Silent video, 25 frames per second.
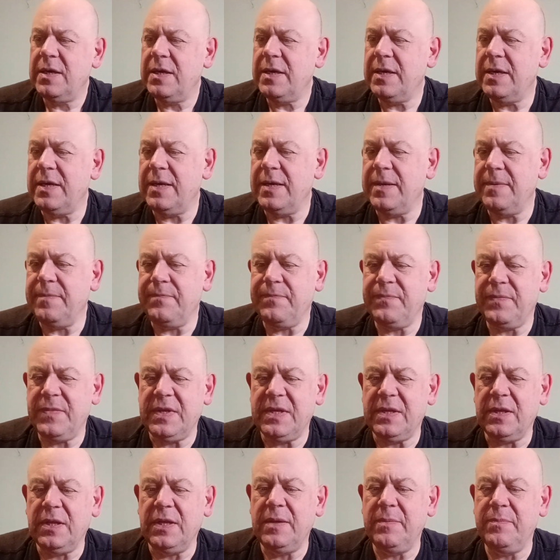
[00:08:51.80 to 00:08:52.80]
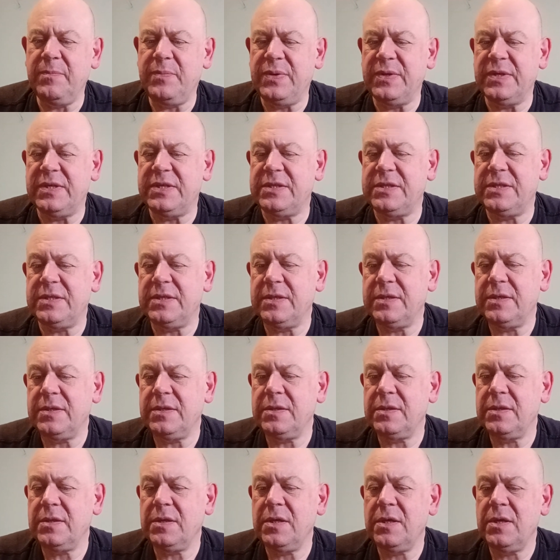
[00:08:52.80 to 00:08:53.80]
Um, Olympus
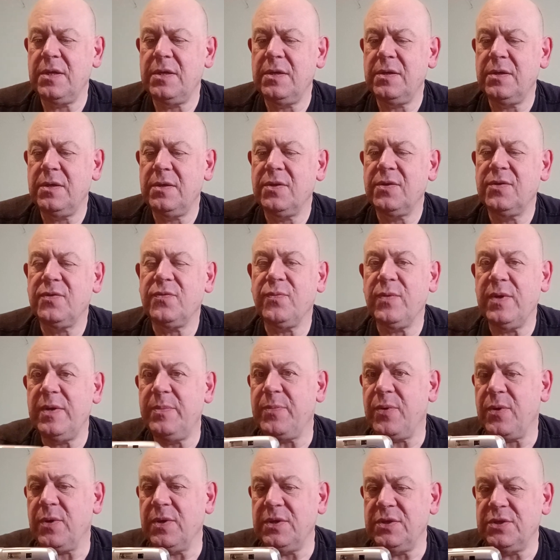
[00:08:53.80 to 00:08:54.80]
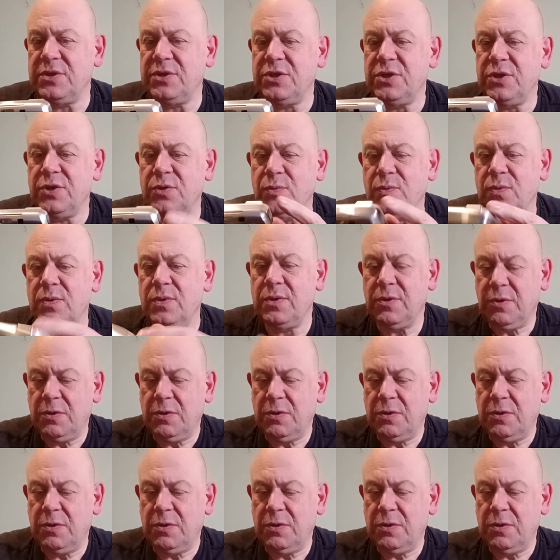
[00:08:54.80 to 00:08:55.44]
3.2.